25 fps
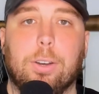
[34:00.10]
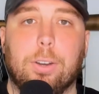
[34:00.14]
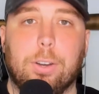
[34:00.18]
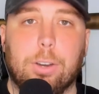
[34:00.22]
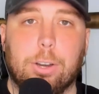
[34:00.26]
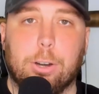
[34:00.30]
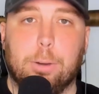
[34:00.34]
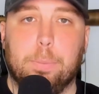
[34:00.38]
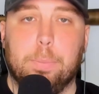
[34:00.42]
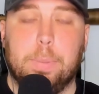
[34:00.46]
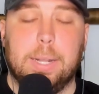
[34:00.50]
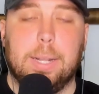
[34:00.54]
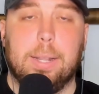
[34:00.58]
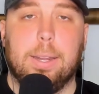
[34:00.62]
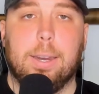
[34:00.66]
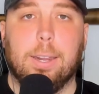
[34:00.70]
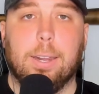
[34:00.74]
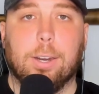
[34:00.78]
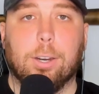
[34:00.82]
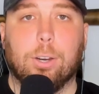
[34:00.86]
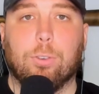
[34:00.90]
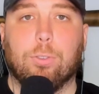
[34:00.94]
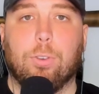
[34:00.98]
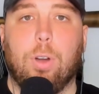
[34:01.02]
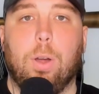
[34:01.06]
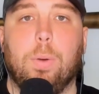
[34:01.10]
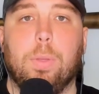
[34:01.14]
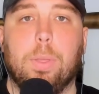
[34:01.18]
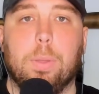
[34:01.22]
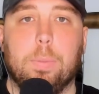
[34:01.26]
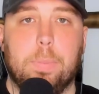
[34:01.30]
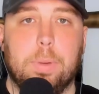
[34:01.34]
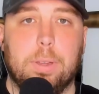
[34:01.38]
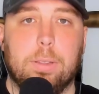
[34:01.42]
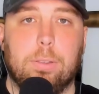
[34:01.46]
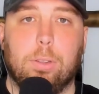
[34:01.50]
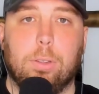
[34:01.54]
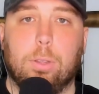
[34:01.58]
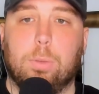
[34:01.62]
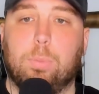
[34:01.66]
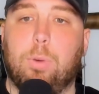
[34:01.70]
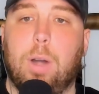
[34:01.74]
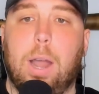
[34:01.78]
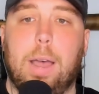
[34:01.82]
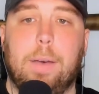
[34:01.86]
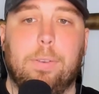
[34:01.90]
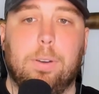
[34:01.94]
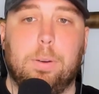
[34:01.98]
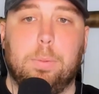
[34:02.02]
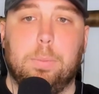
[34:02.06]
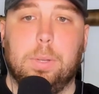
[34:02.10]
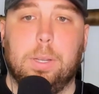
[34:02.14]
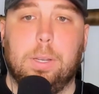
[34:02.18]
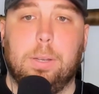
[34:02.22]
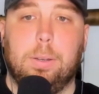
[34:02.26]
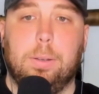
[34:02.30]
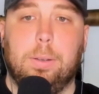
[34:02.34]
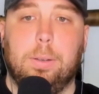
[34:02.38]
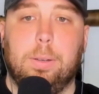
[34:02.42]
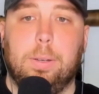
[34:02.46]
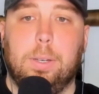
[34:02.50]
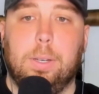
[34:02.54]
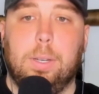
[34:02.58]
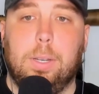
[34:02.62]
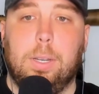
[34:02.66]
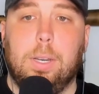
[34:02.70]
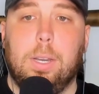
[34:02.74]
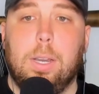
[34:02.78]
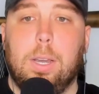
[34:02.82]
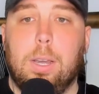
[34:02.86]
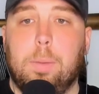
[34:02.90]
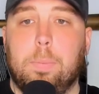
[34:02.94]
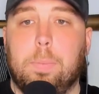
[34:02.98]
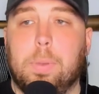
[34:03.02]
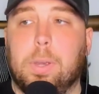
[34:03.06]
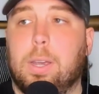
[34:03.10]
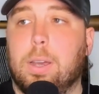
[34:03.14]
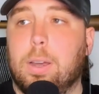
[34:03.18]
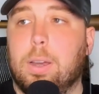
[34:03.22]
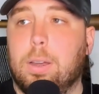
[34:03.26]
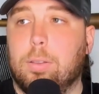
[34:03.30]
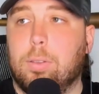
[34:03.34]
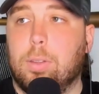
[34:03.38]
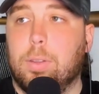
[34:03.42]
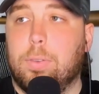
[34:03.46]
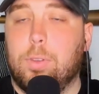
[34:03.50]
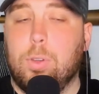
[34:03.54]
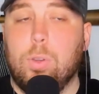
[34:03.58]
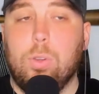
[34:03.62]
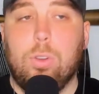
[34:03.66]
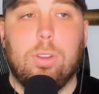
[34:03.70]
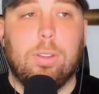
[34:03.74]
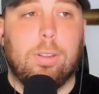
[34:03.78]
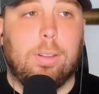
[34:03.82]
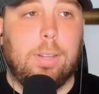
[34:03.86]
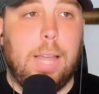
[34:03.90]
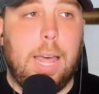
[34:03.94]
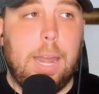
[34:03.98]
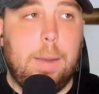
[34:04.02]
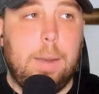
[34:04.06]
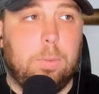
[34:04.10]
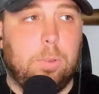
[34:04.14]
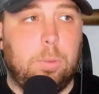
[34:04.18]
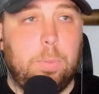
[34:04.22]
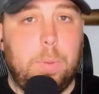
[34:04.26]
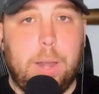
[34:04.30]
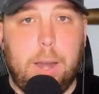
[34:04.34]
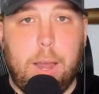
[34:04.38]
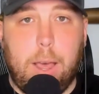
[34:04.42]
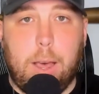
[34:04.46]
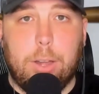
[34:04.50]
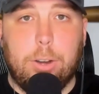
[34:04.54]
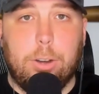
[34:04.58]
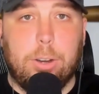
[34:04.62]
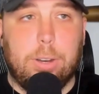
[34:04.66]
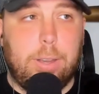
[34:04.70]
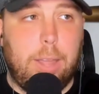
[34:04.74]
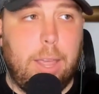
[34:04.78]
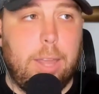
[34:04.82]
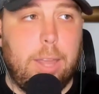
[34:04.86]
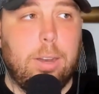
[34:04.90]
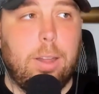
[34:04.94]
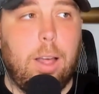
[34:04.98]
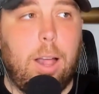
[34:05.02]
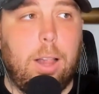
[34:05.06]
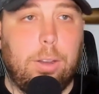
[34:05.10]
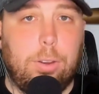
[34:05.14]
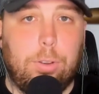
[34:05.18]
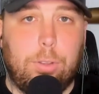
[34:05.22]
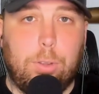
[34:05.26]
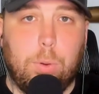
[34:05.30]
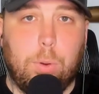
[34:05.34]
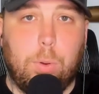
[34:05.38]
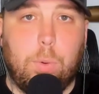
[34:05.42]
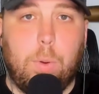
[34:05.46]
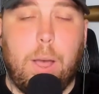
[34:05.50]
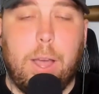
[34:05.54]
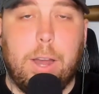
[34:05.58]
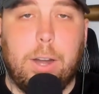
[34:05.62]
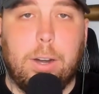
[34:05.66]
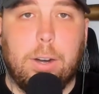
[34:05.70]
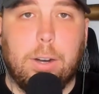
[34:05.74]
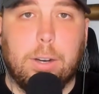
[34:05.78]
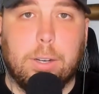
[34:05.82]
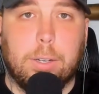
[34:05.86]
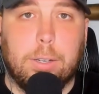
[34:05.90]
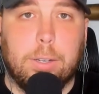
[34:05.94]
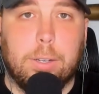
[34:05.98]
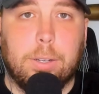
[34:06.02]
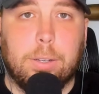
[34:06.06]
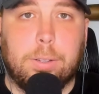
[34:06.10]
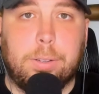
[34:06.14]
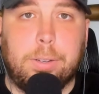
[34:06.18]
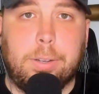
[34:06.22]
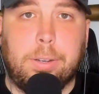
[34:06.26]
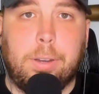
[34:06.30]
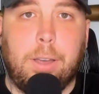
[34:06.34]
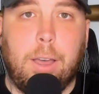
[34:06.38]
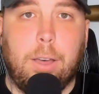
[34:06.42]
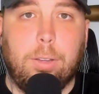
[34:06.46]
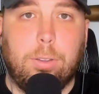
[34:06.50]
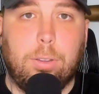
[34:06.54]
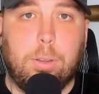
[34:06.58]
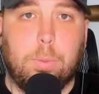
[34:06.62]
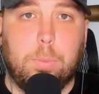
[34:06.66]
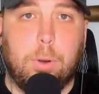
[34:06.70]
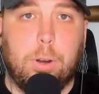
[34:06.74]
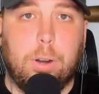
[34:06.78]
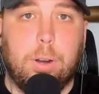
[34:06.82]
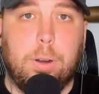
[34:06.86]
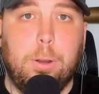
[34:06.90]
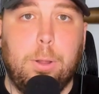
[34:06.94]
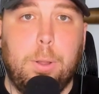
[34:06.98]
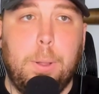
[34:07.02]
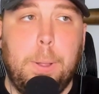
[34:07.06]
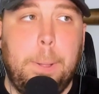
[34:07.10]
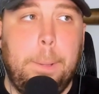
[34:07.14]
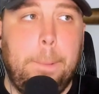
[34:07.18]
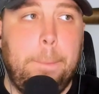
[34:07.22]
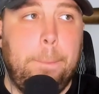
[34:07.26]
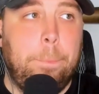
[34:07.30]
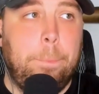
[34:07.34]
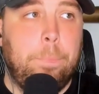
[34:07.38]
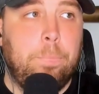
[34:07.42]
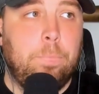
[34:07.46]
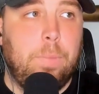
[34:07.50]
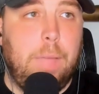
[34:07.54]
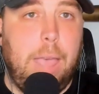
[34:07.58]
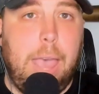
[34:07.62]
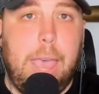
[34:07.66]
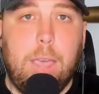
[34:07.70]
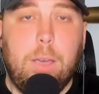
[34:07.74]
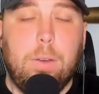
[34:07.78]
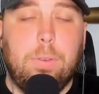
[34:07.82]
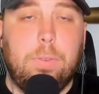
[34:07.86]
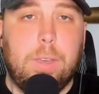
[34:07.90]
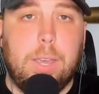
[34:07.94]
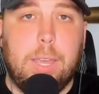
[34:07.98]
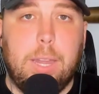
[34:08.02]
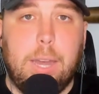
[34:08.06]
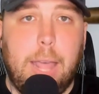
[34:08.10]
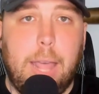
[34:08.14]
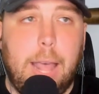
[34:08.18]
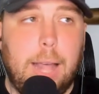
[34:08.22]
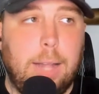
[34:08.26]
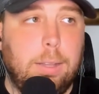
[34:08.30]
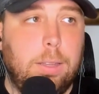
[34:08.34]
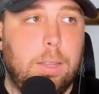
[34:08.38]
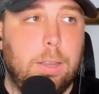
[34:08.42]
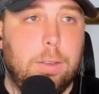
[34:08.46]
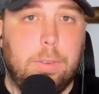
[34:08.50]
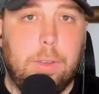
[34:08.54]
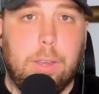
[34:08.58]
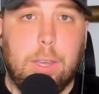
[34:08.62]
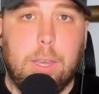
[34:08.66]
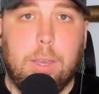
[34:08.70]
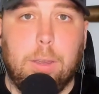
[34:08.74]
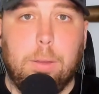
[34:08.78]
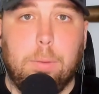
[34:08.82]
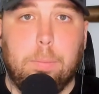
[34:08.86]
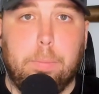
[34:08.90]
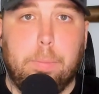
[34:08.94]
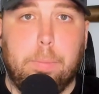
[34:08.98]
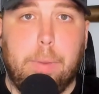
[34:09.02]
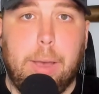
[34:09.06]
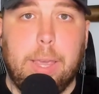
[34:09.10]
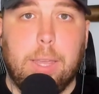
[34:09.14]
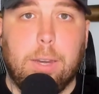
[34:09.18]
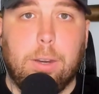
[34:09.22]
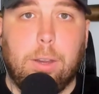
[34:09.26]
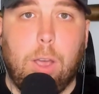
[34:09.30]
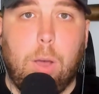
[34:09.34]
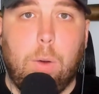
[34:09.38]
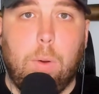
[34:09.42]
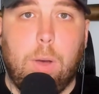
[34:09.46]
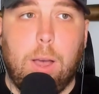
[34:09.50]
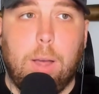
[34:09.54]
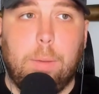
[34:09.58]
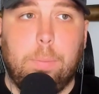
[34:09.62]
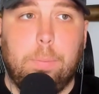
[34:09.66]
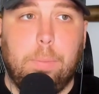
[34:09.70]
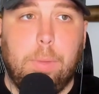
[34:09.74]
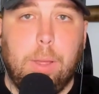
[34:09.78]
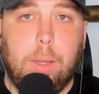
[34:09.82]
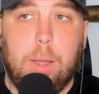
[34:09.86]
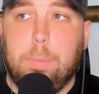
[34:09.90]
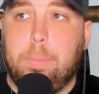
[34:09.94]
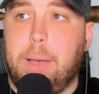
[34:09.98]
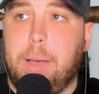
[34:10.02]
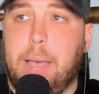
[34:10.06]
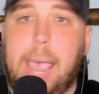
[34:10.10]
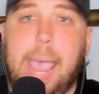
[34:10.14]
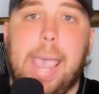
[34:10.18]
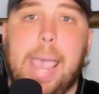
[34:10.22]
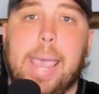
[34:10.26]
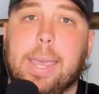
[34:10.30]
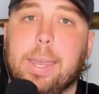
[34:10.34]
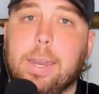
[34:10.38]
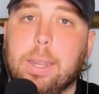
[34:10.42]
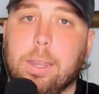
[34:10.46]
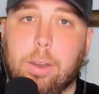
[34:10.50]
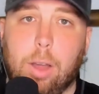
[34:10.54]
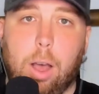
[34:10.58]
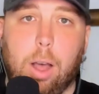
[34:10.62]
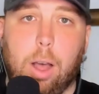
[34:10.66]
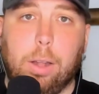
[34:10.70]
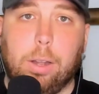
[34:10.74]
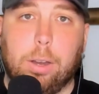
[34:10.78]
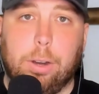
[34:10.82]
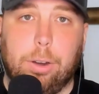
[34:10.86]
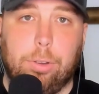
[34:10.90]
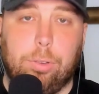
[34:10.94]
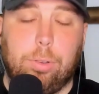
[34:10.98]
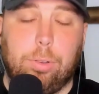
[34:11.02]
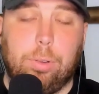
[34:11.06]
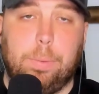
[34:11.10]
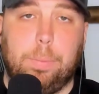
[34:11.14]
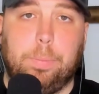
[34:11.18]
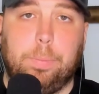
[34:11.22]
your ability to grow the business profitably. Because if you just let them spend $110 to acquire a customer, AOV and LTV might go up by $80.